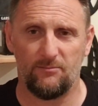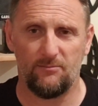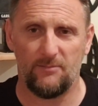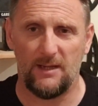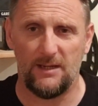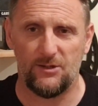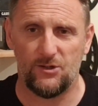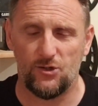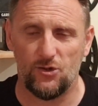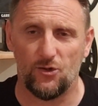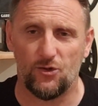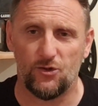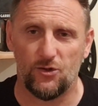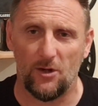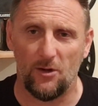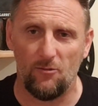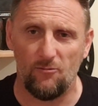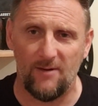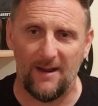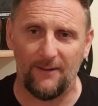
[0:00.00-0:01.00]
it's just
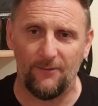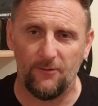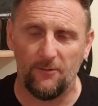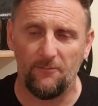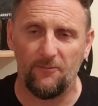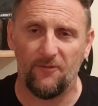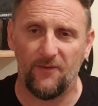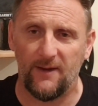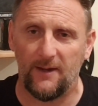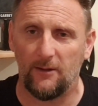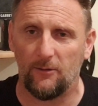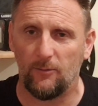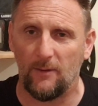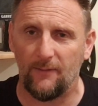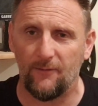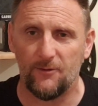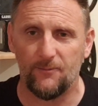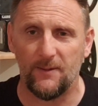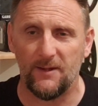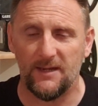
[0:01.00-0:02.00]
a random field where
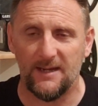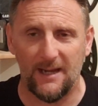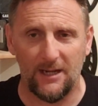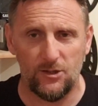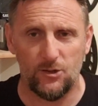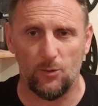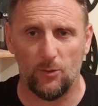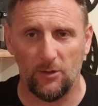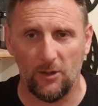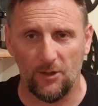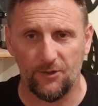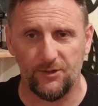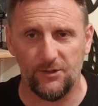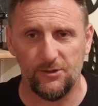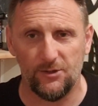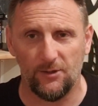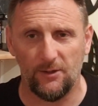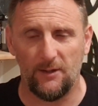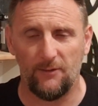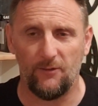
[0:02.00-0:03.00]
there's been casual
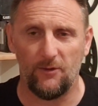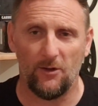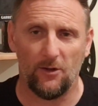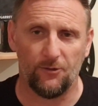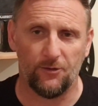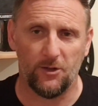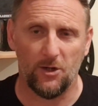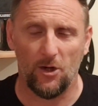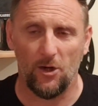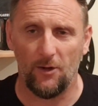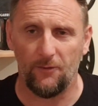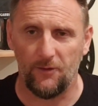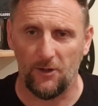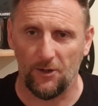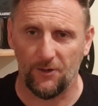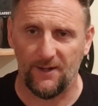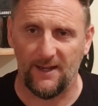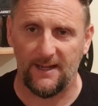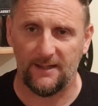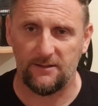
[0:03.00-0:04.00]
losses on it, the odd coin, the
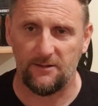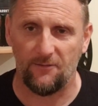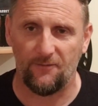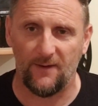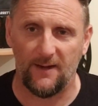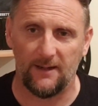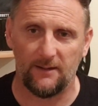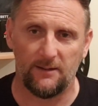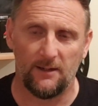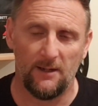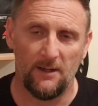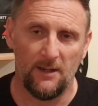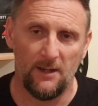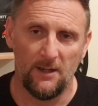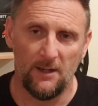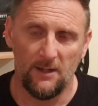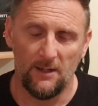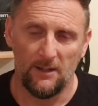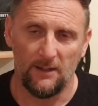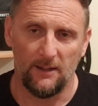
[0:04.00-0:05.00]
odd artifact,
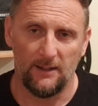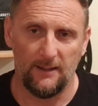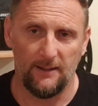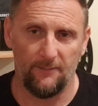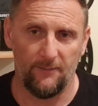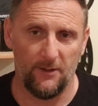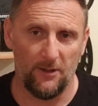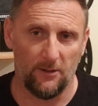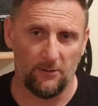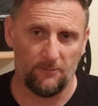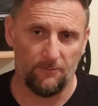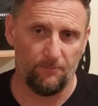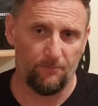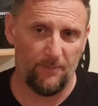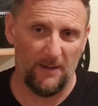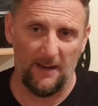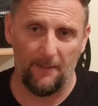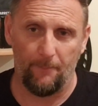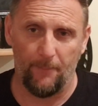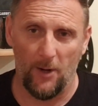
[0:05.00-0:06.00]
the odd
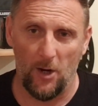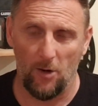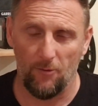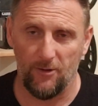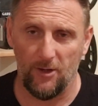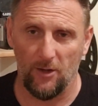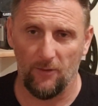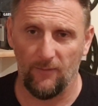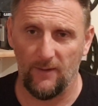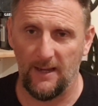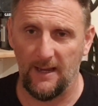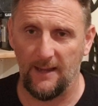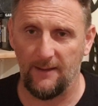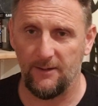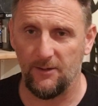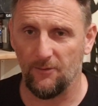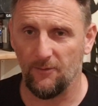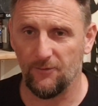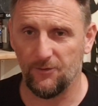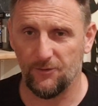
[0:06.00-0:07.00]
bit of pottery on there.
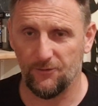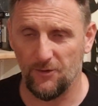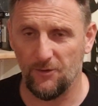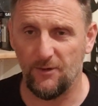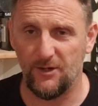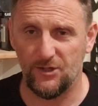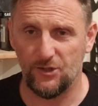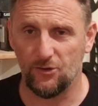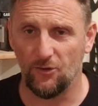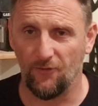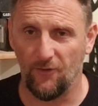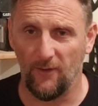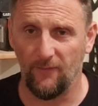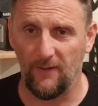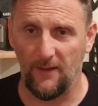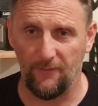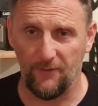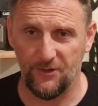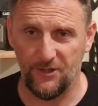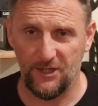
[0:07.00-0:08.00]
There is stuff on
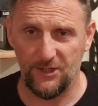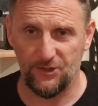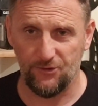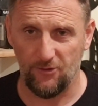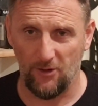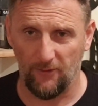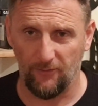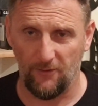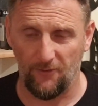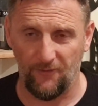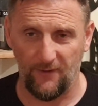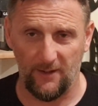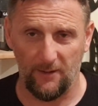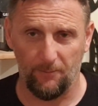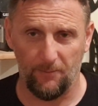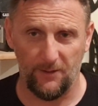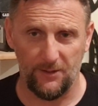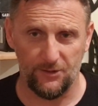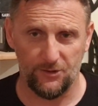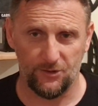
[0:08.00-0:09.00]
there, there's history on the field,
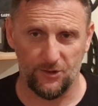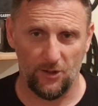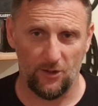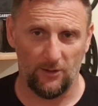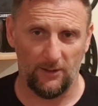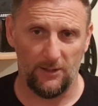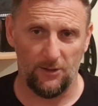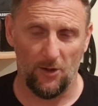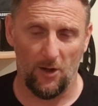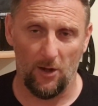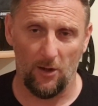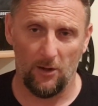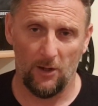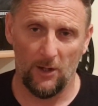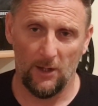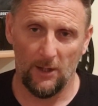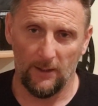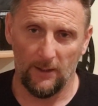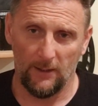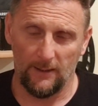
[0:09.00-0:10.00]
but it's certainly not
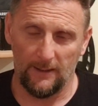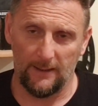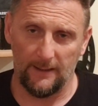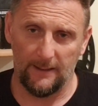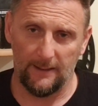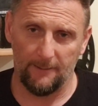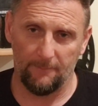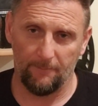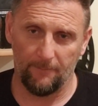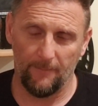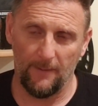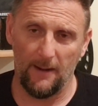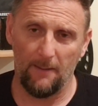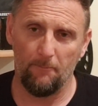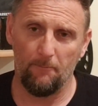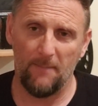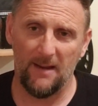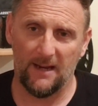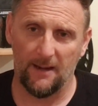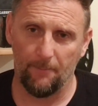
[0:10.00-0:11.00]
a
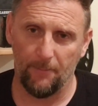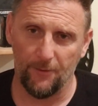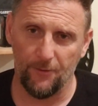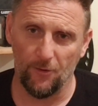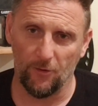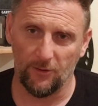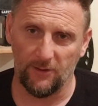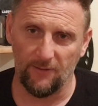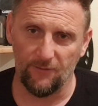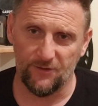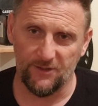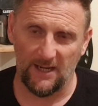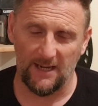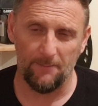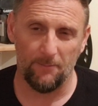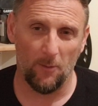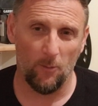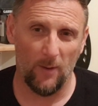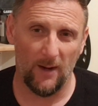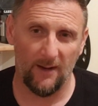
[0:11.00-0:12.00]
mega productive site.
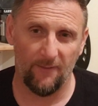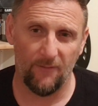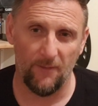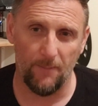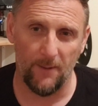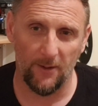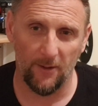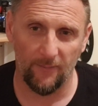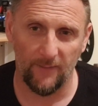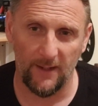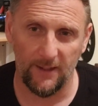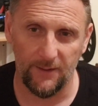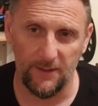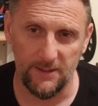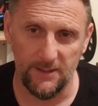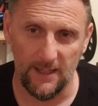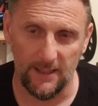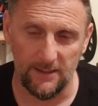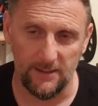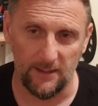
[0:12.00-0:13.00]
But why have they been on there
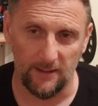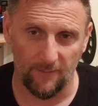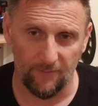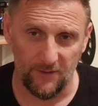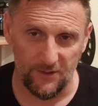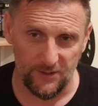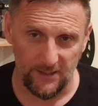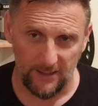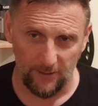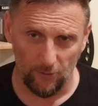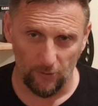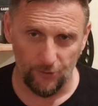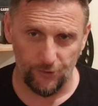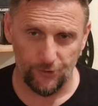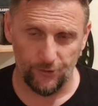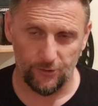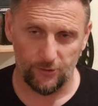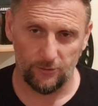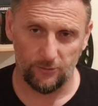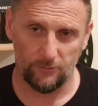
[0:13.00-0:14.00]
detecting? Have they seen
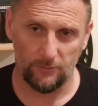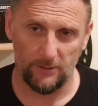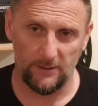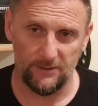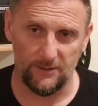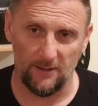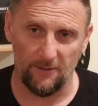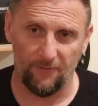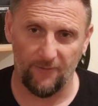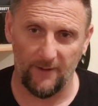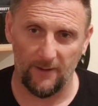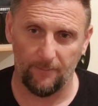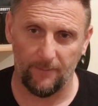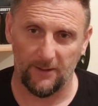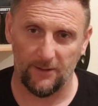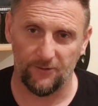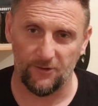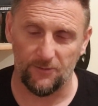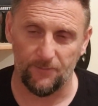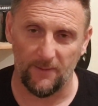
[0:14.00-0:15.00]
us? Is it a field
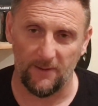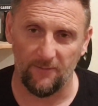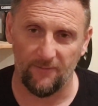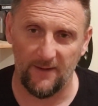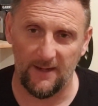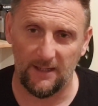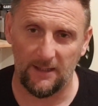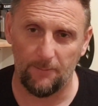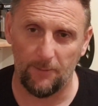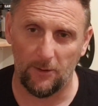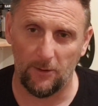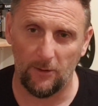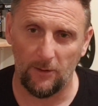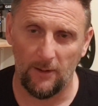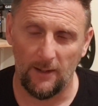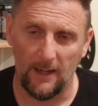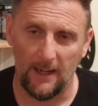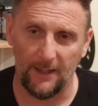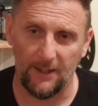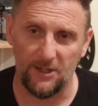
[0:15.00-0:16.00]
because it's been available
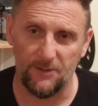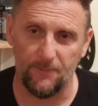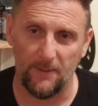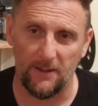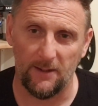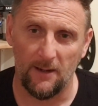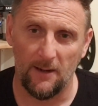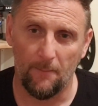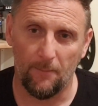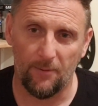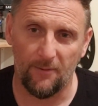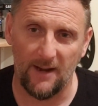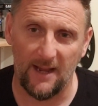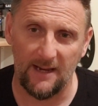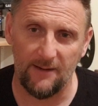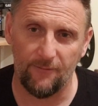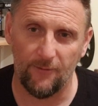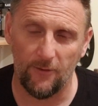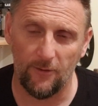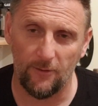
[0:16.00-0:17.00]
and it's been
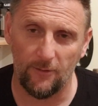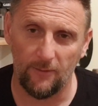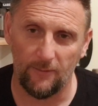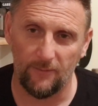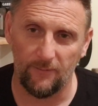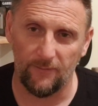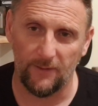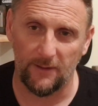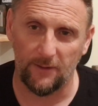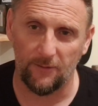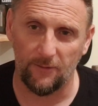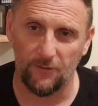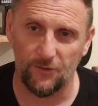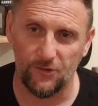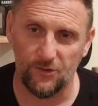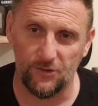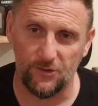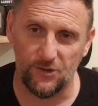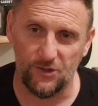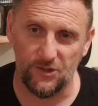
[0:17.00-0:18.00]
private? They could
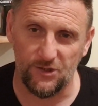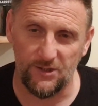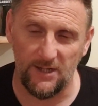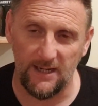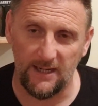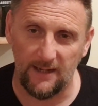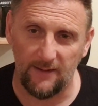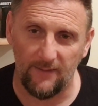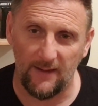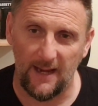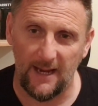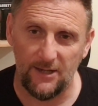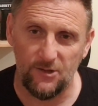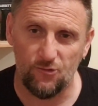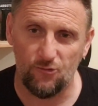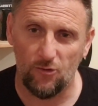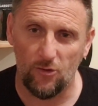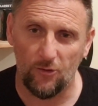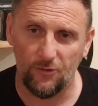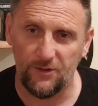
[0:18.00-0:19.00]
just sneak in the
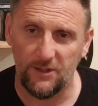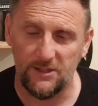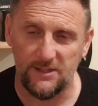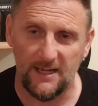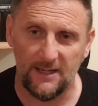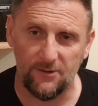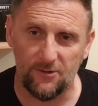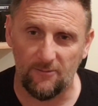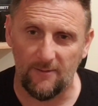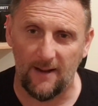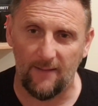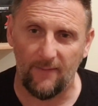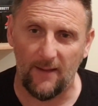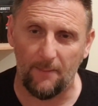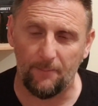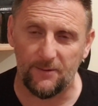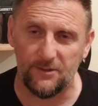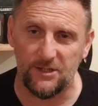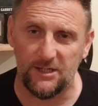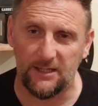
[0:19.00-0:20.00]
hedgerow and detect around
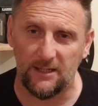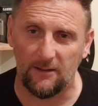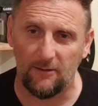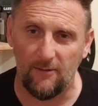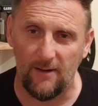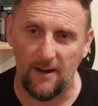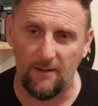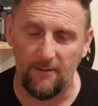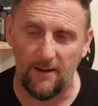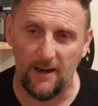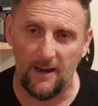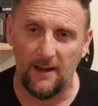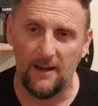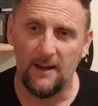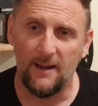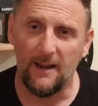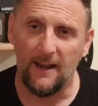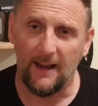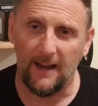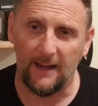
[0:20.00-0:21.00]
that particular area.
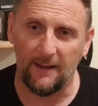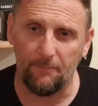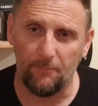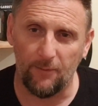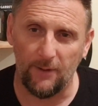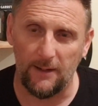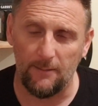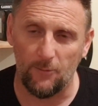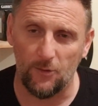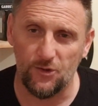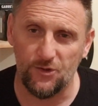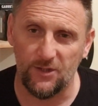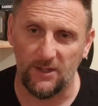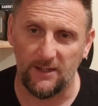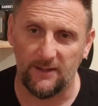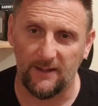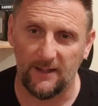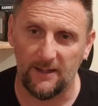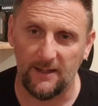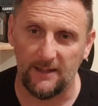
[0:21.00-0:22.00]
I pretty much
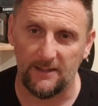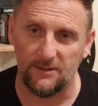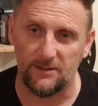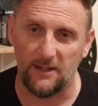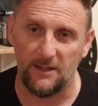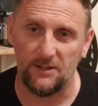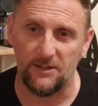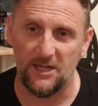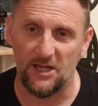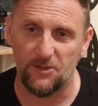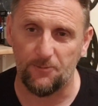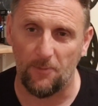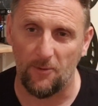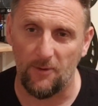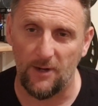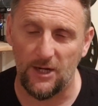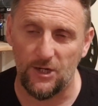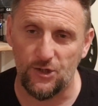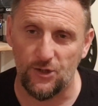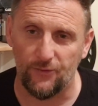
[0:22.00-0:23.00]
think that is in
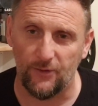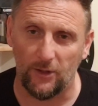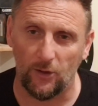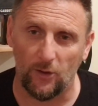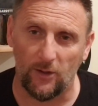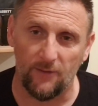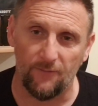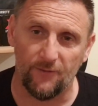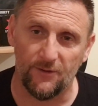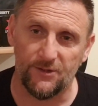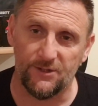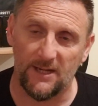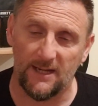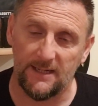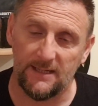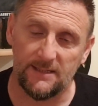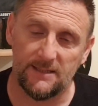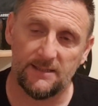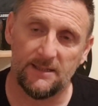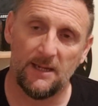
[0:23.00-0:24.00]
desperation, they're looking for
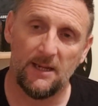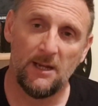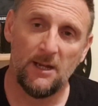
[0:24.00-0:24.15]
sites.